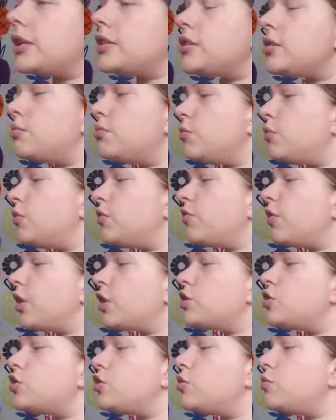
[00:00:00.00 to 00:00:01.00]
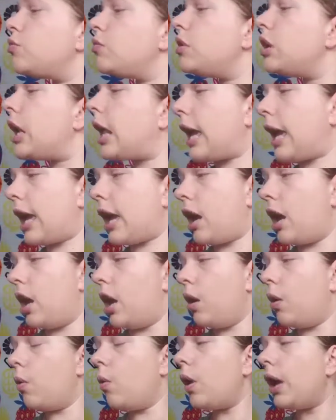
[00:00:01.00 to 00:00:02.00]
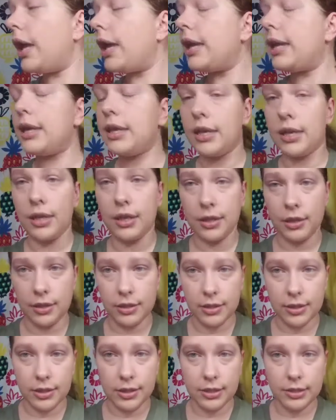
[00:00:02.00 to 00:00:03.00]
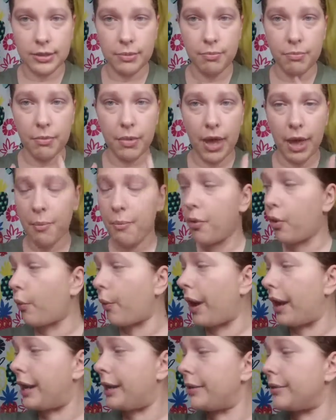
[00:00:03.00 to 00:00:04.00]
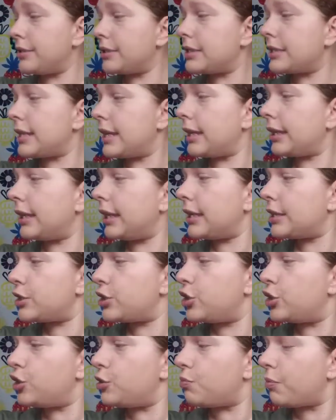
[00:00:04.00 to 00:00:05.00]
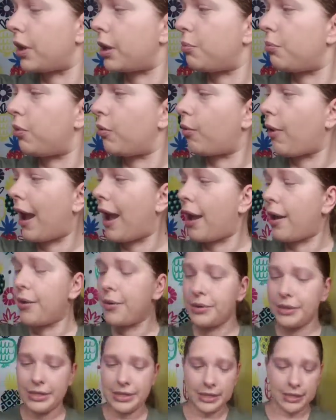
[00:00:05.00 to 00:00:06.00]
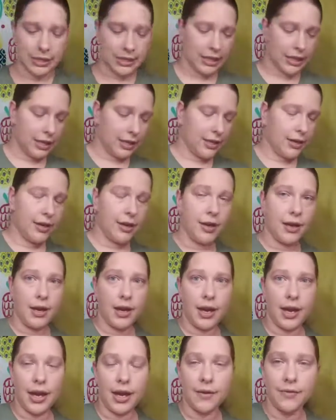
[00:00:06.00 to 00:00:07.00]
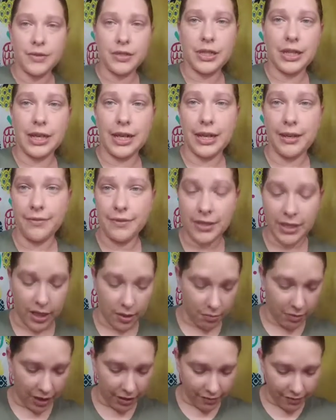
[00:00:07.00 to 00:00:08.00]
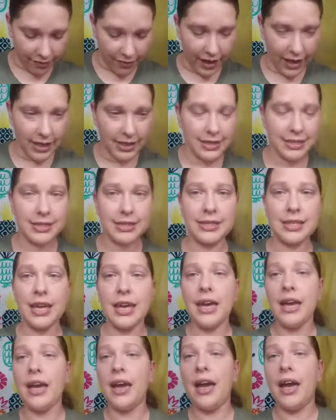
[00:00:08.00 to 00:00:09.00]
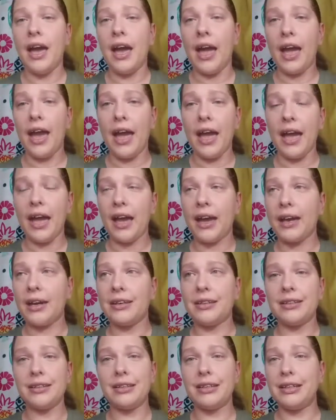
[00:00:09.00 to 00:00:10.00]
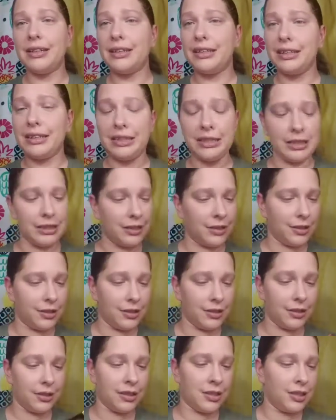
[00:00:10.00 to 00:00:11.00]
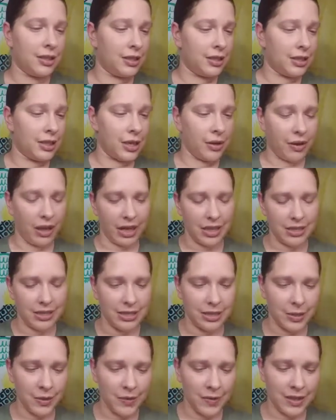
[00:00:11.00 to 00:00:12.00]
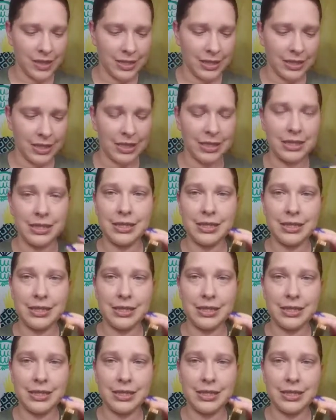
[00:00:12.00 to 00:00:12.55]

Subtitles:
to move on to now is my brows. I like to do my brows after I've done my face. And okay, so this is